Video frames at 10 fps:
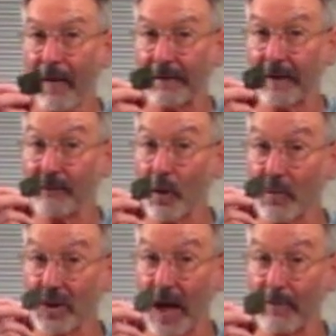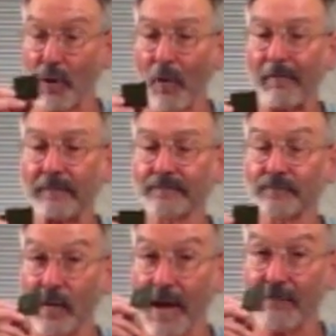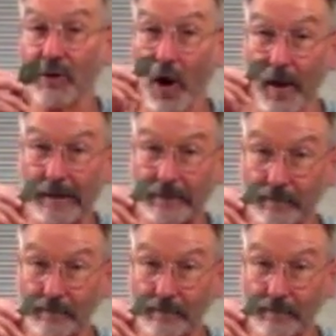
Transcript: And they've got wasabi on. And even I